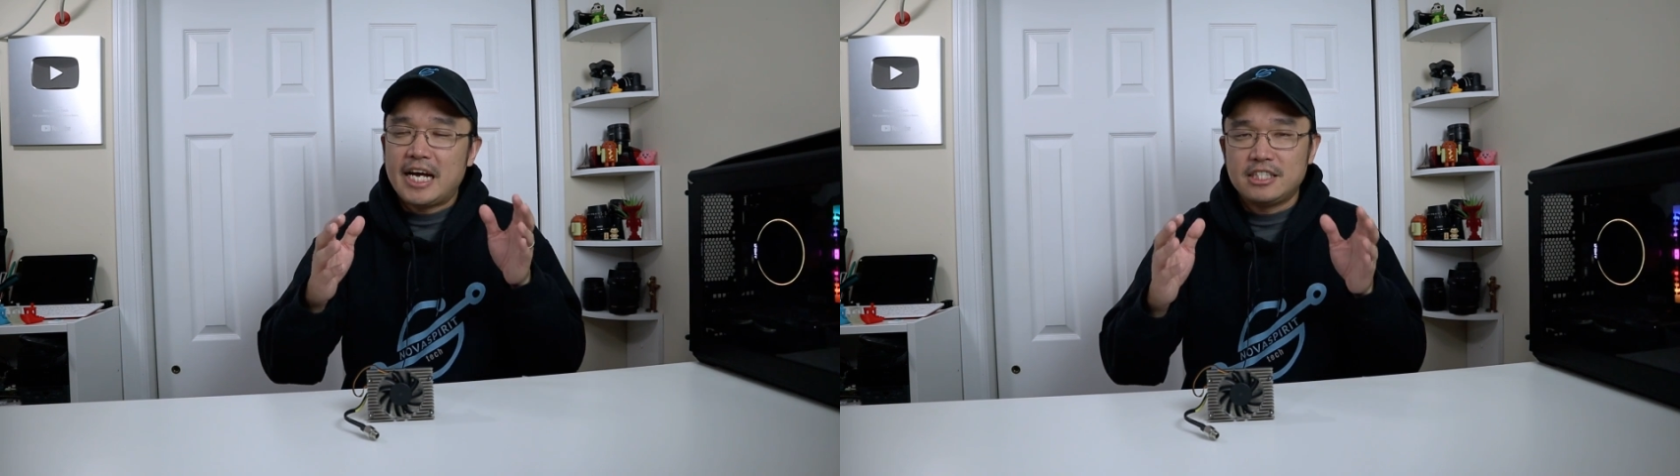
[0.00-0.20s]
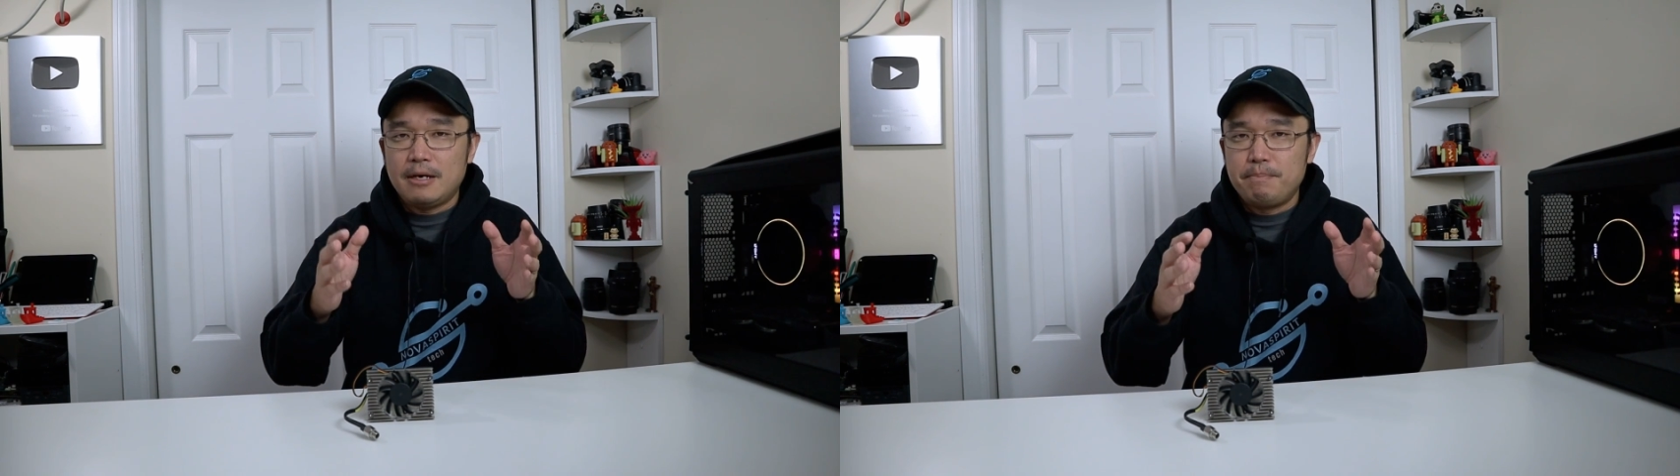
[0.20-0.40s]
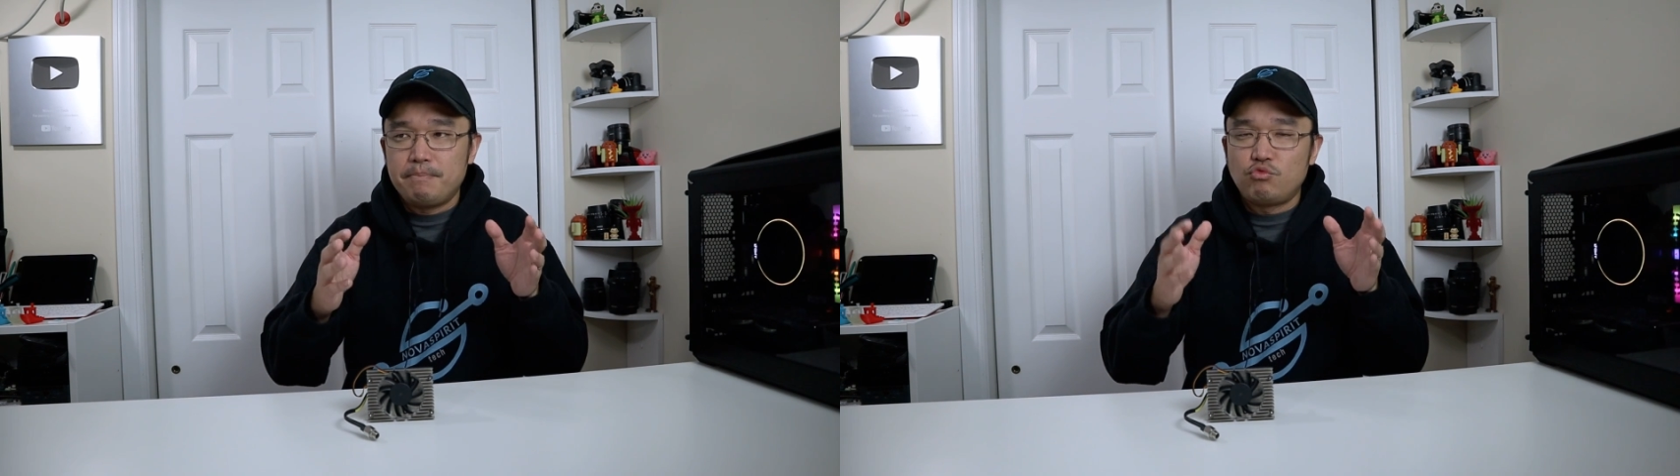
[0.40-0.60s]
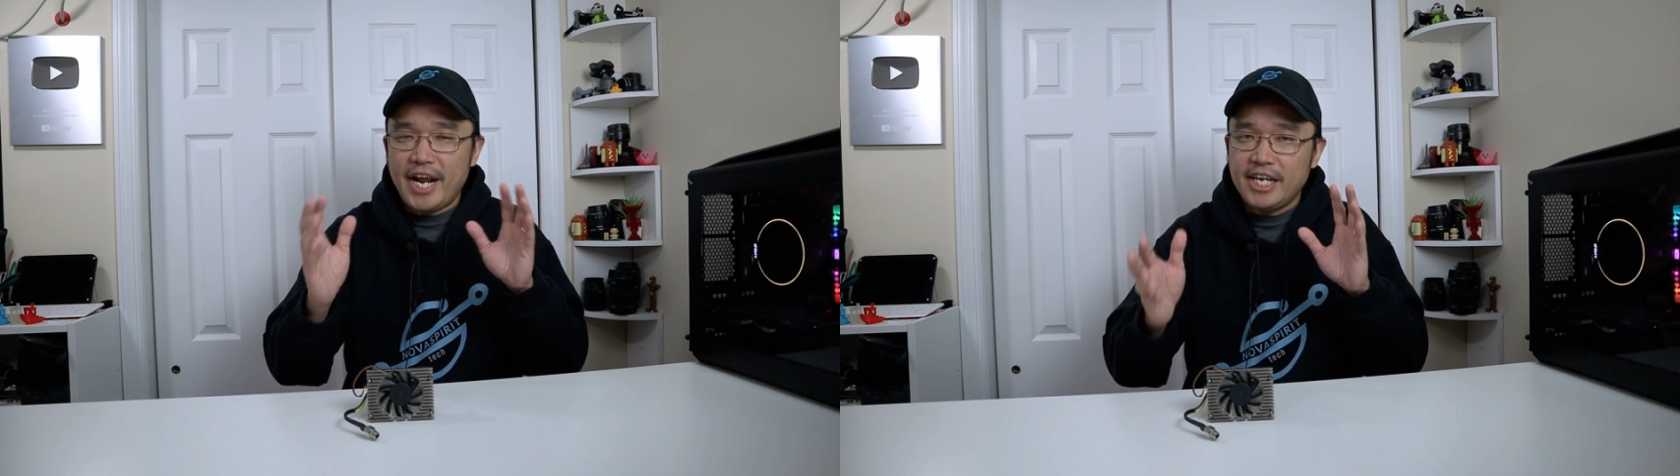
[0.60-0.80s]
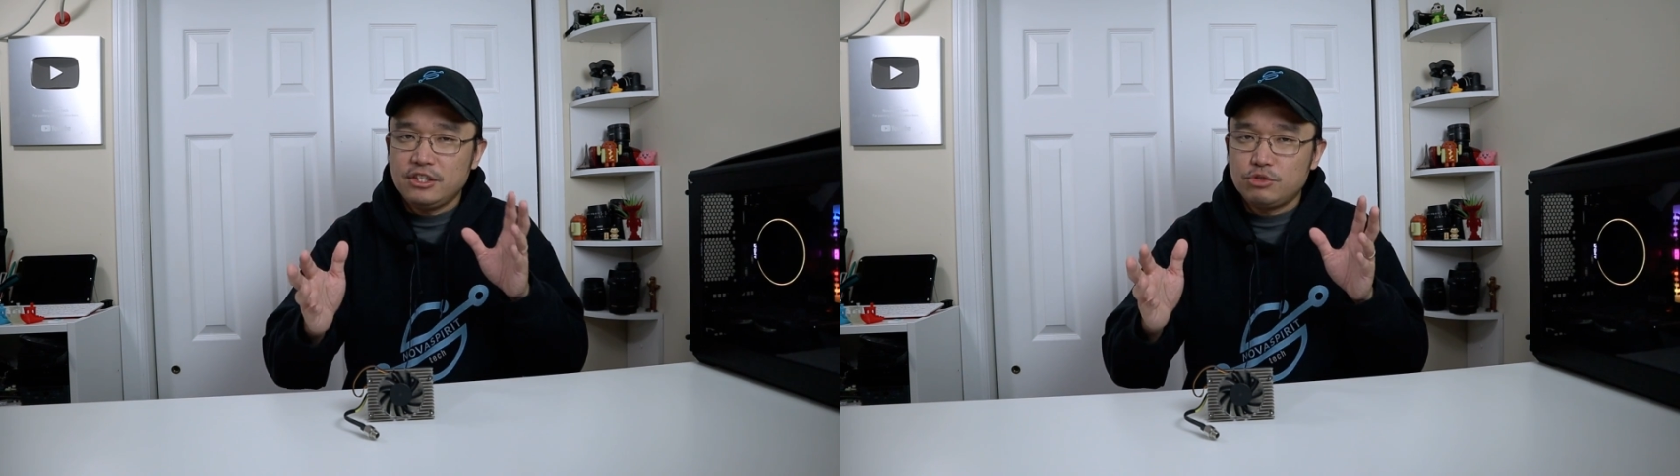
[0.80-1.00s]
has the
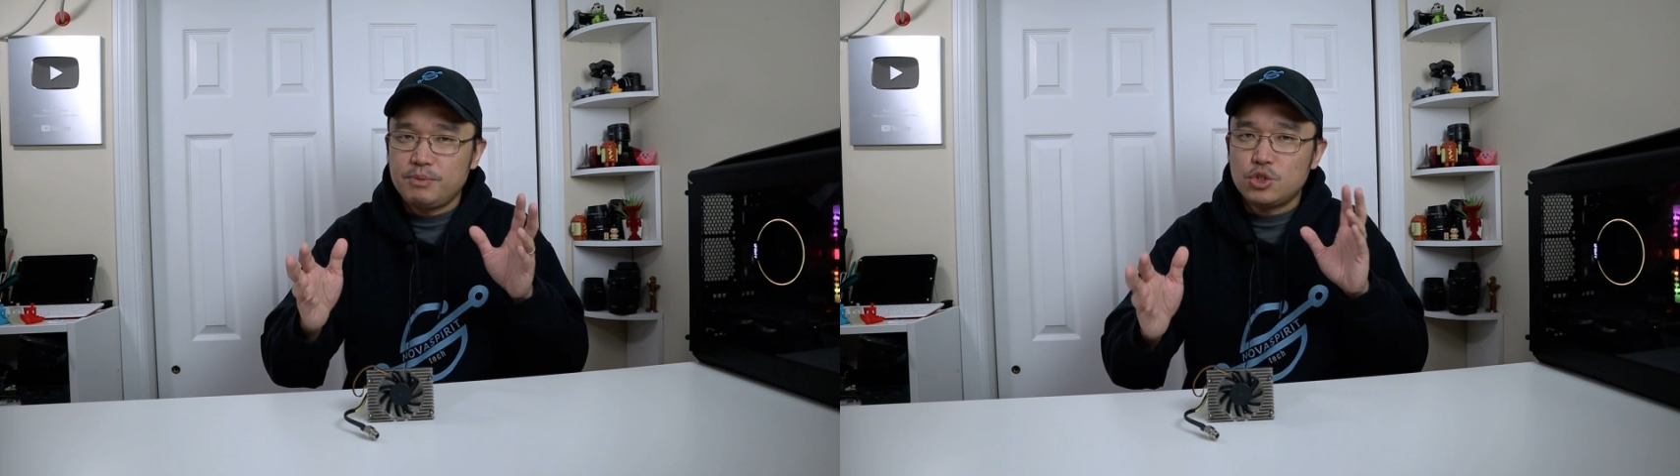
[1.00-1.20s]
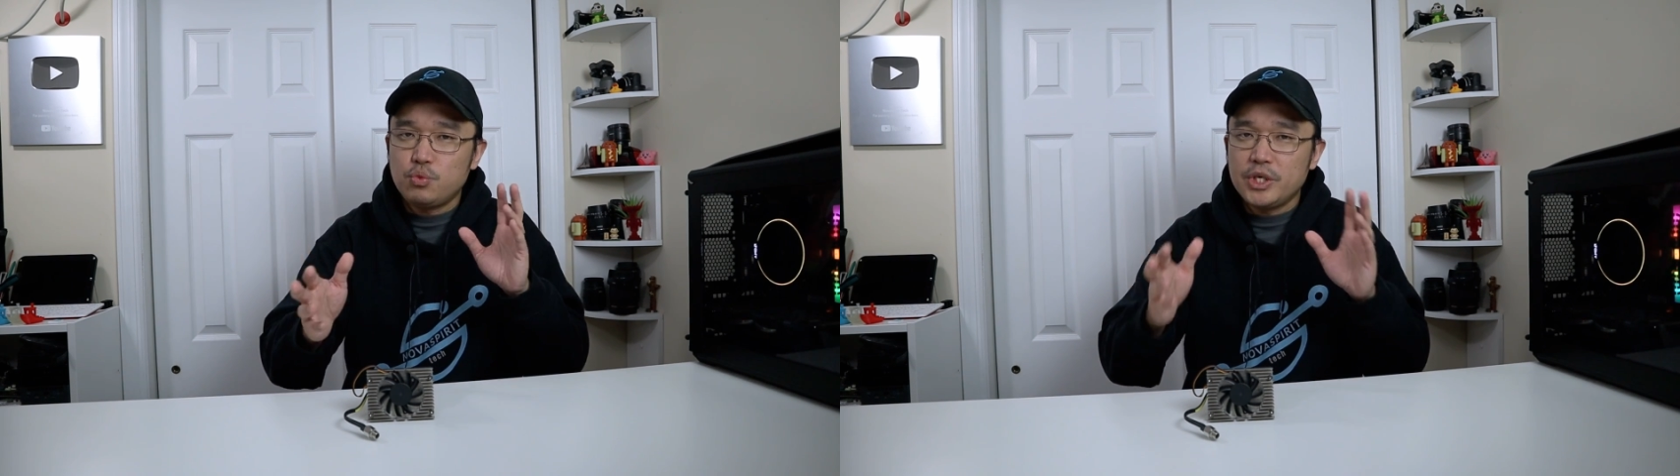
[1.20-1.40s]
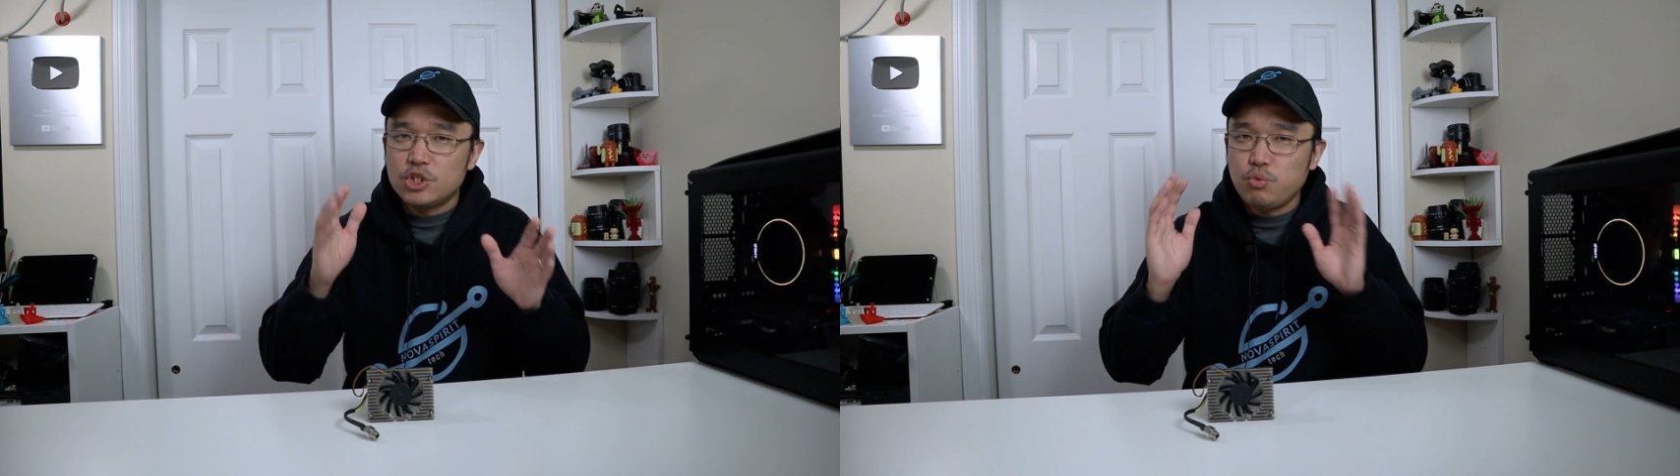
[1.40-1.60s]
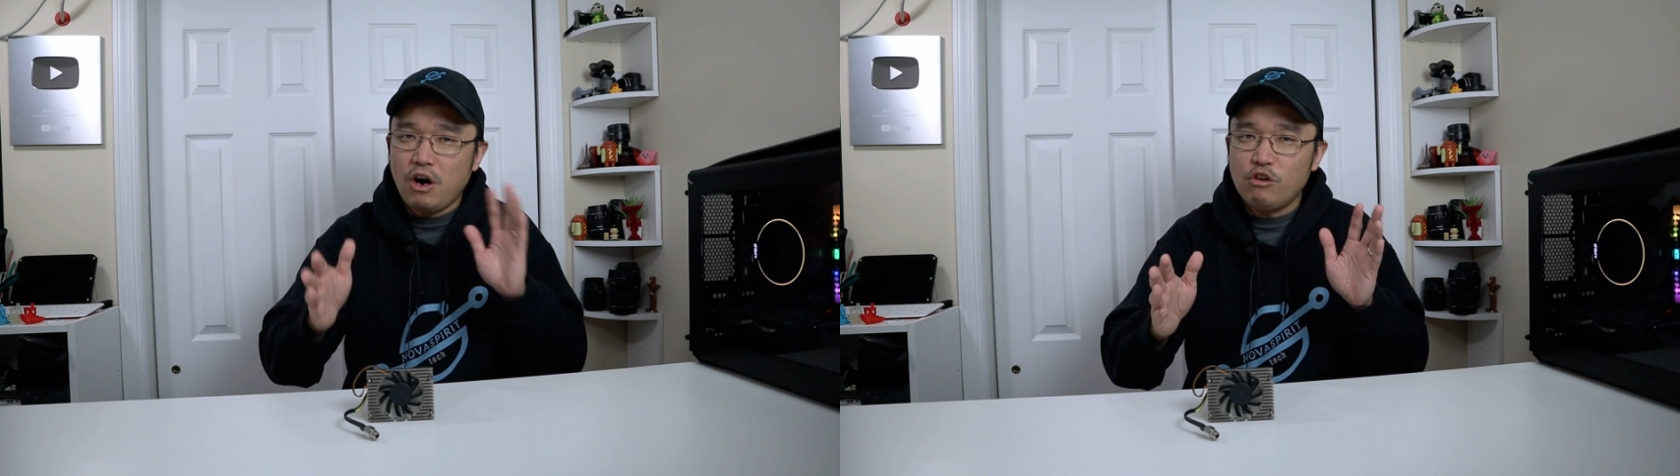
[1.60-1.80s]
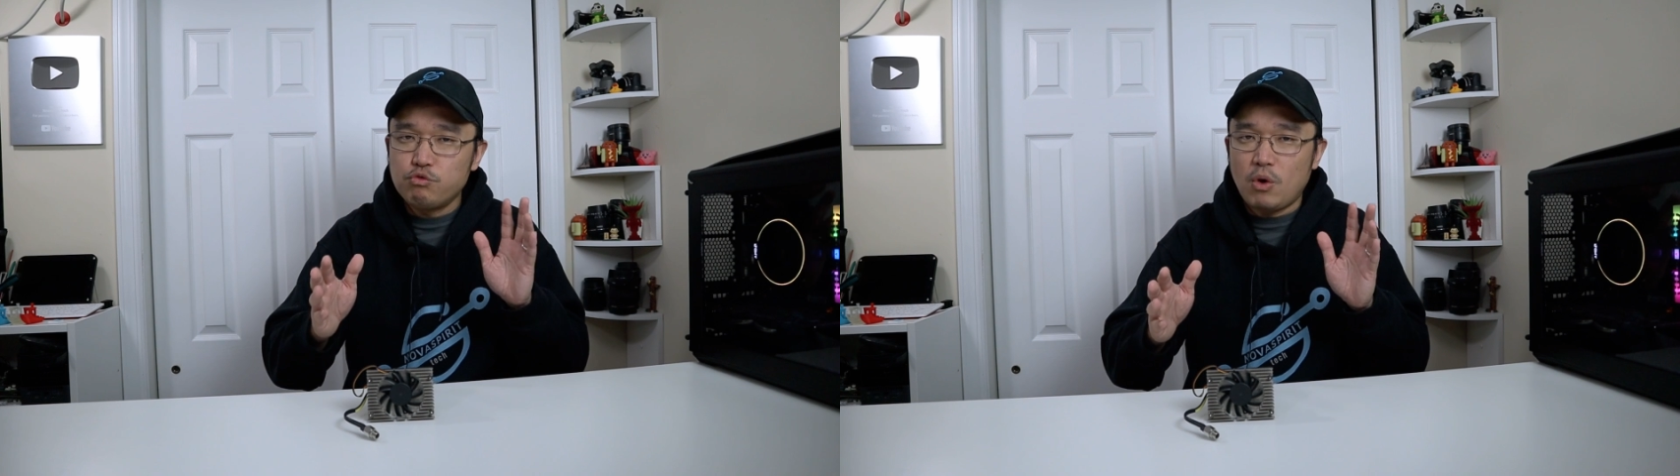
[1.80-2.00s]
range between 12